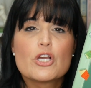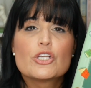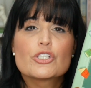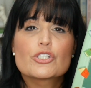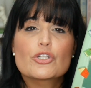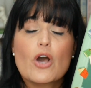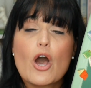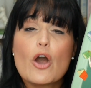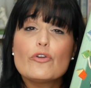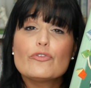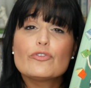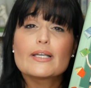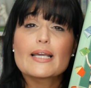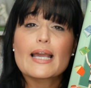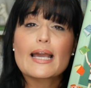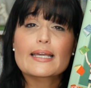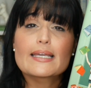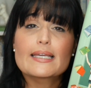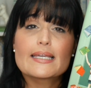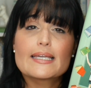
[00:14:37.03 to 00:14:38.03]
So hopefully
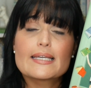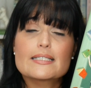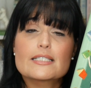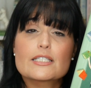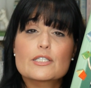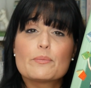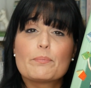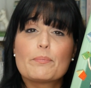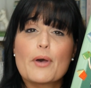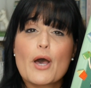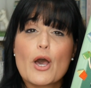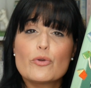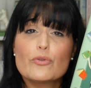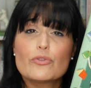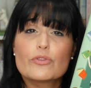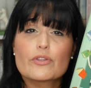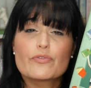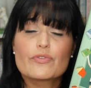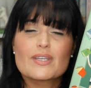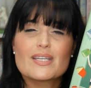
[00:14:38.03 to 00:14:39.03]
I can get to
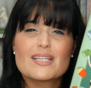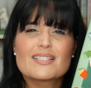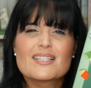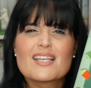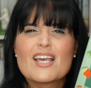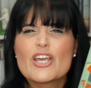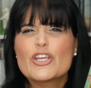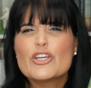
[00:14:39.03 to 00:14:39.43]
both of these.